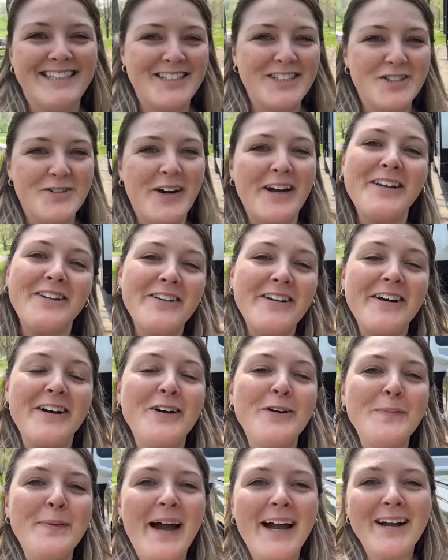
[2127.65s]
I'm trailing
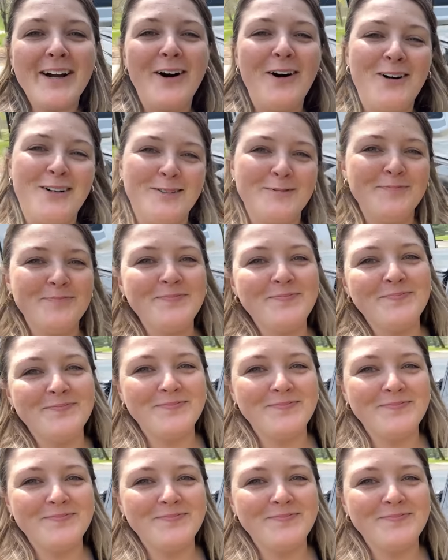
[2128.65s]
her back home.